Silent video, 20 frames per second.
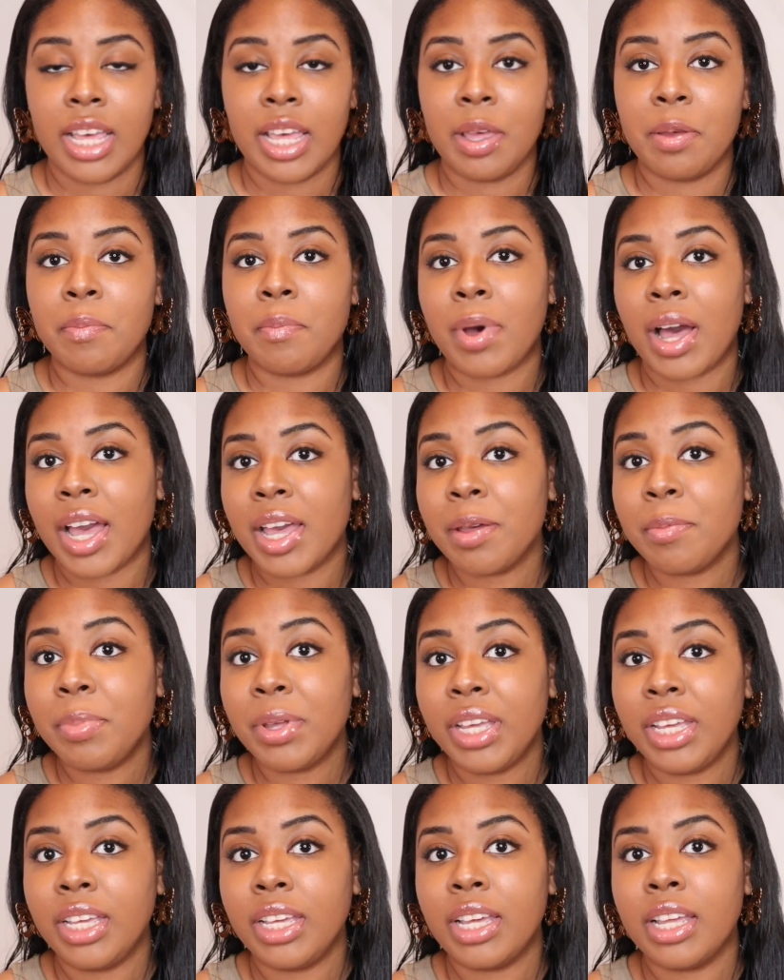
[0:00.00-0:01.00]
In my
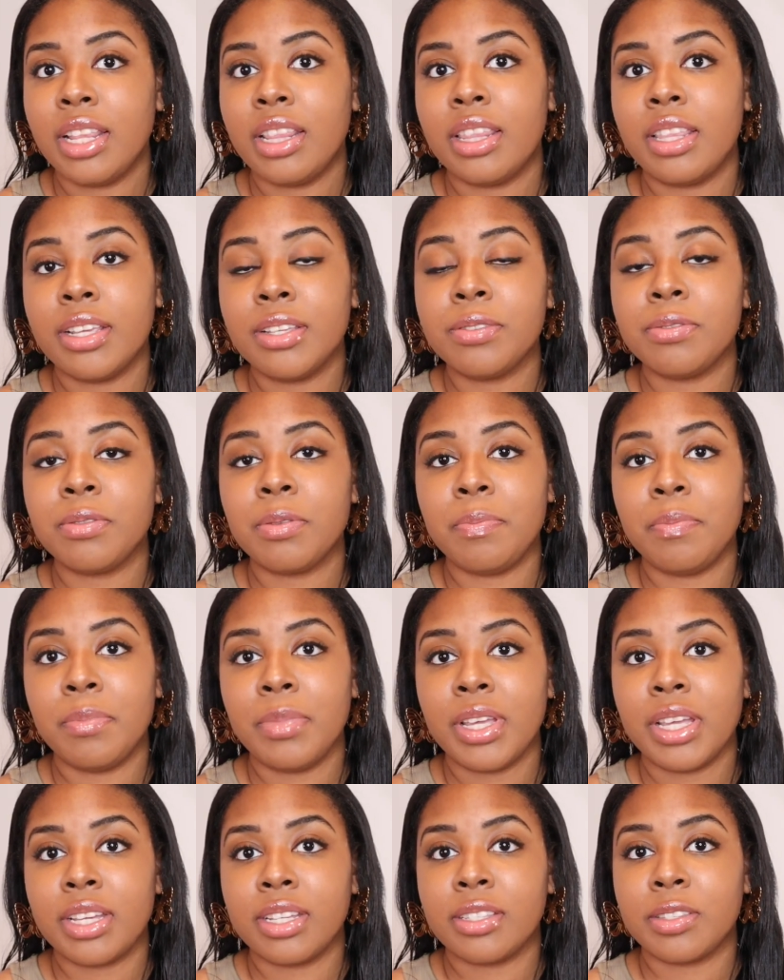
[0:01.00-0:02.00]
opinion, this would
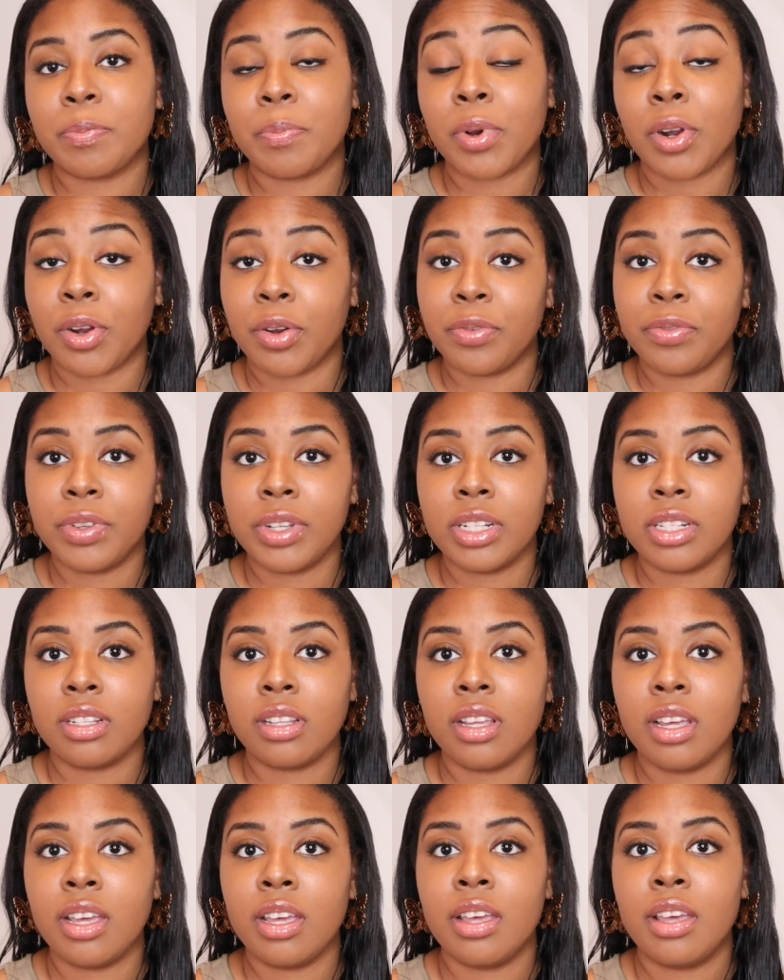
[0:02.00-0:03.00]
mix
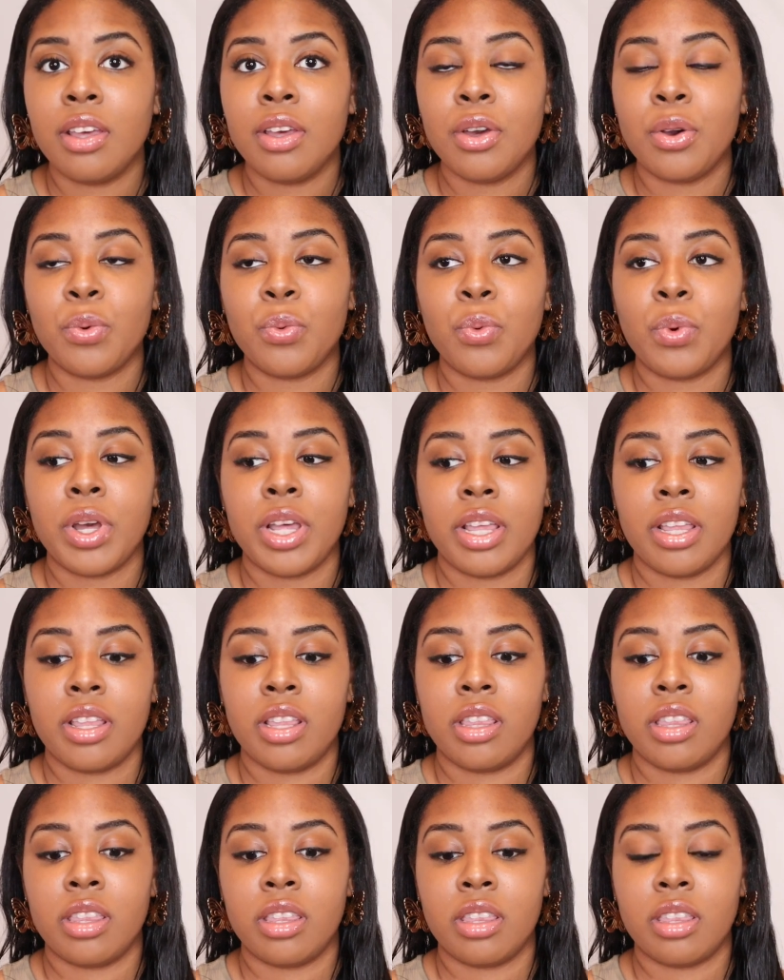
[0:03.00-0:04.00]
perfectly
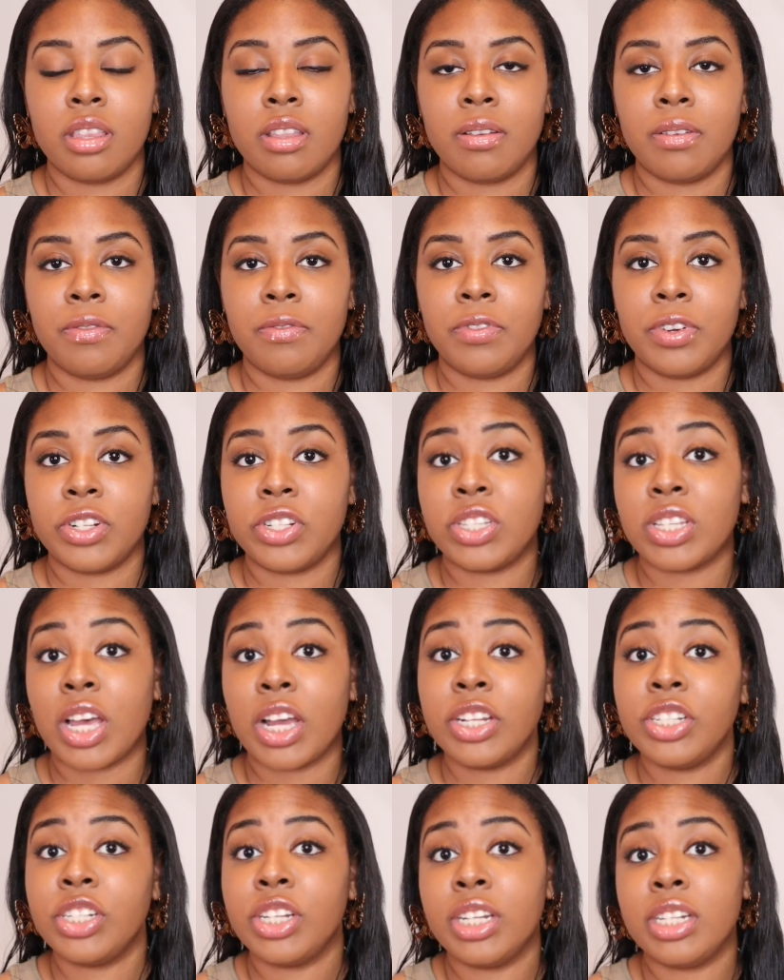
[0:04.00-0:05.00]
with
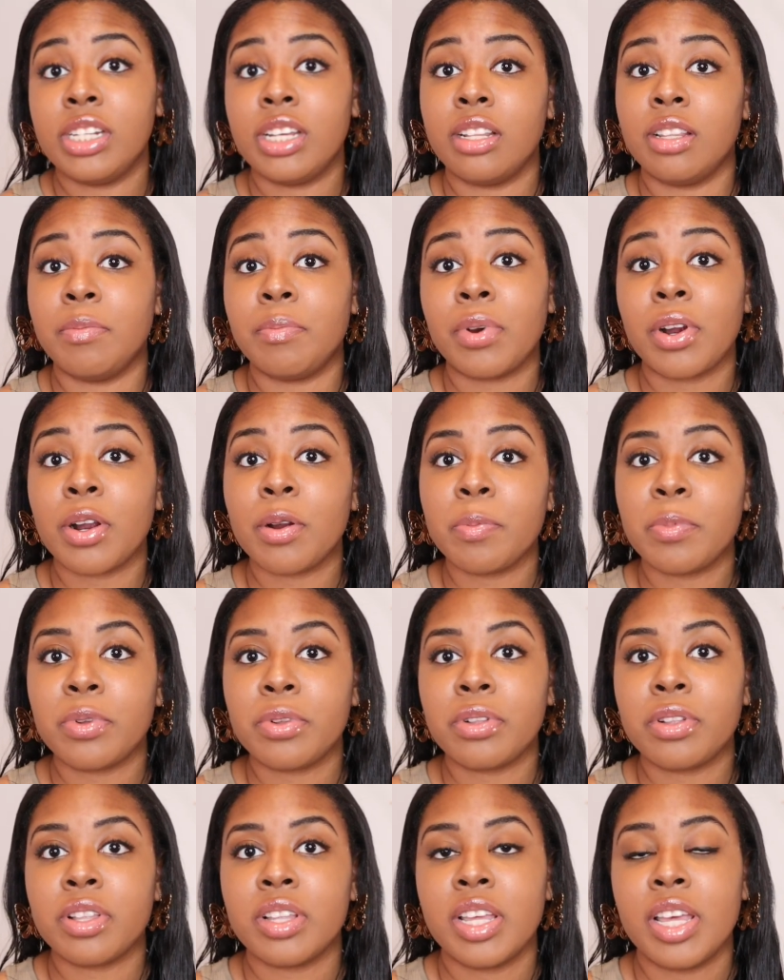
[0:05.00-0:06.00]
Versace Dylan
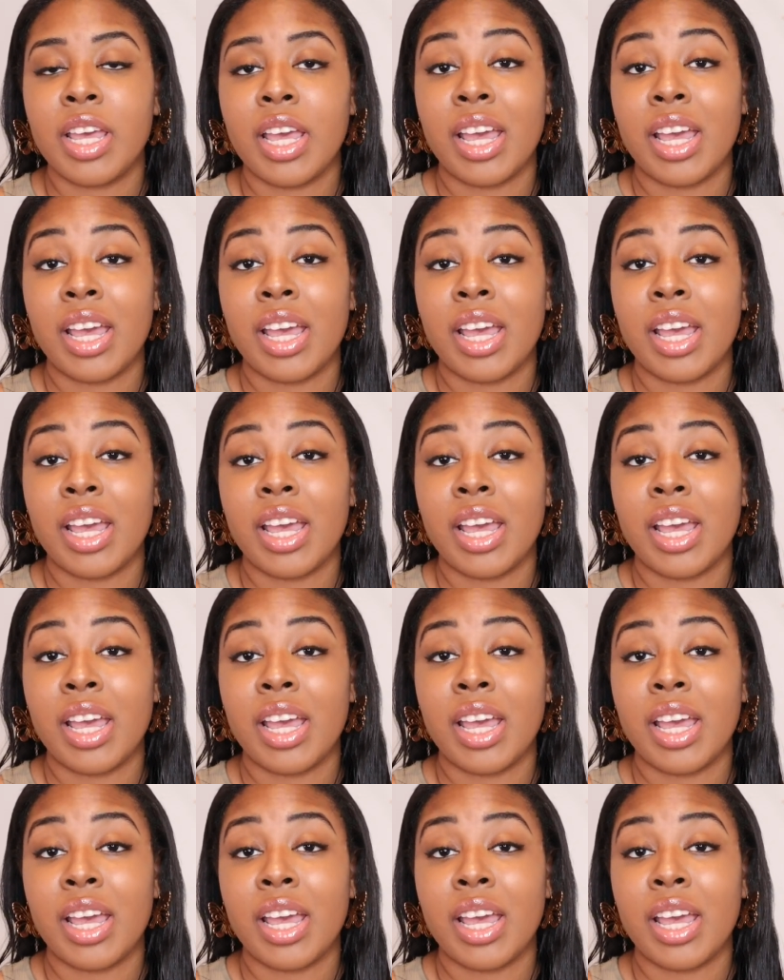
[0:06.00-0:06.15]
Purple,